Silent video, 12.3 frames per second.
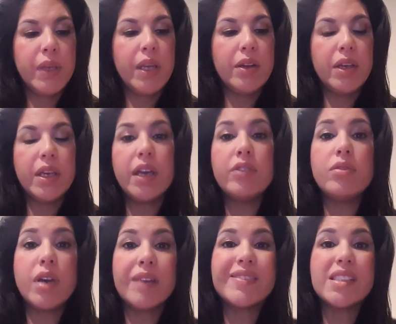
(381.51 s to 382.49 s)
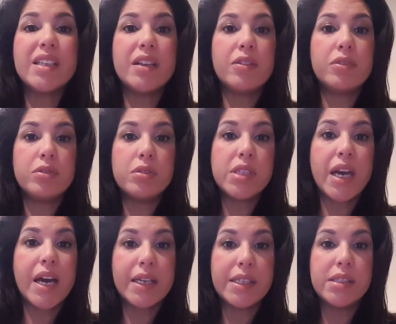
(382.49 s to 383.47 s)
And again, you have to get a little
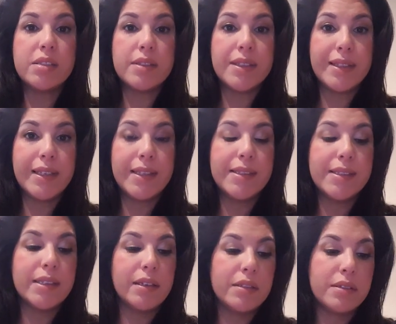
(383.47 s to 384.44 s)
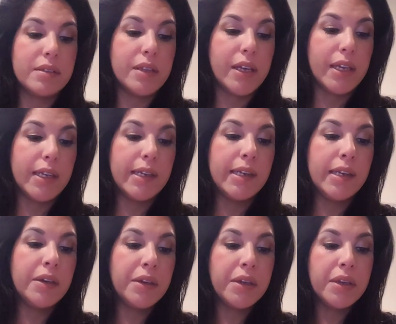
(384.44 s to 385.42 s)
tacky so that they can see,
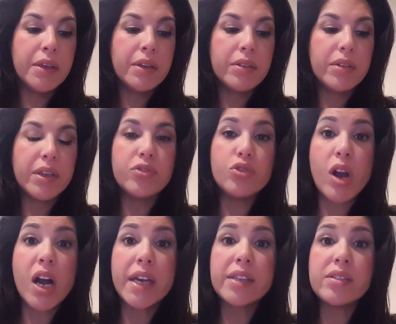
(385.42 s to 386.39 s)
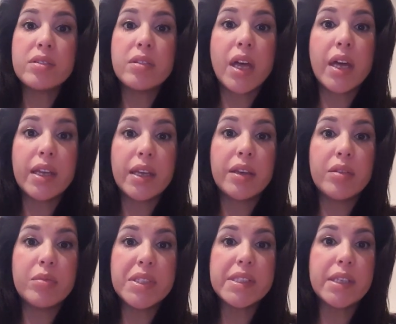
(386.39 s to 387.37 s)
and dried so that it
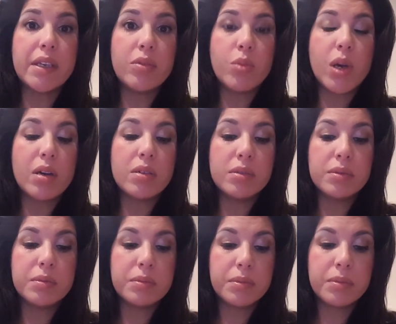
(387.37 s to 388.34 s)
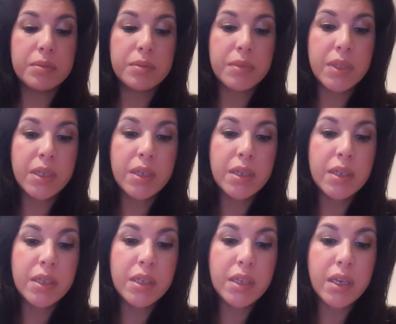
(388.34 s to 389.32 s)
can be seen well.
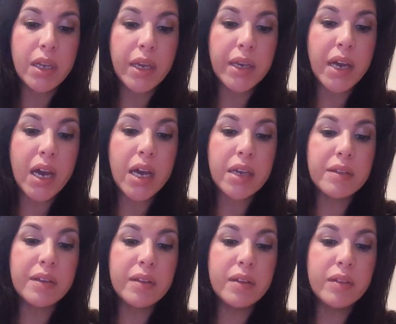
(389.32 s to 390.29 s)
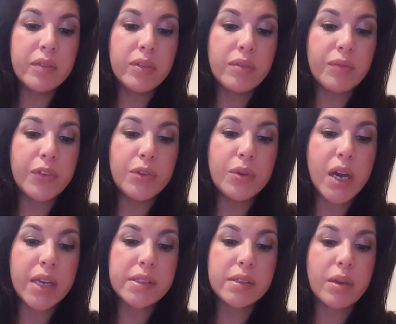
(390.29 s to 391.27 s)
And I did this for you
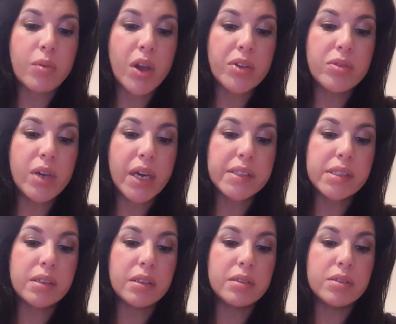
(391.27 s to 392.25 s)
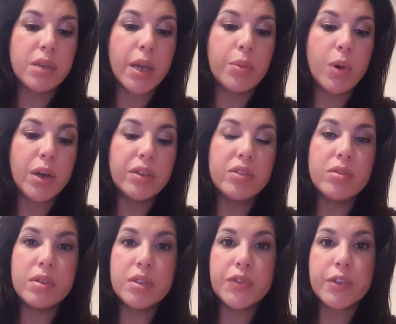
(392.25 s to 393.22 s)
guys because I want you guys to, I want to
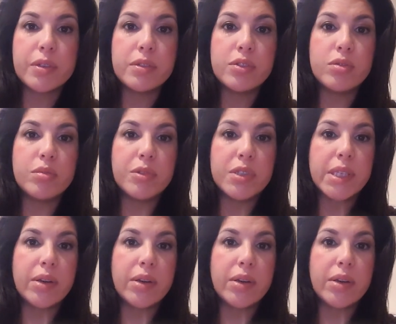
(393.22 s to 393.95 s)
do this for consumers.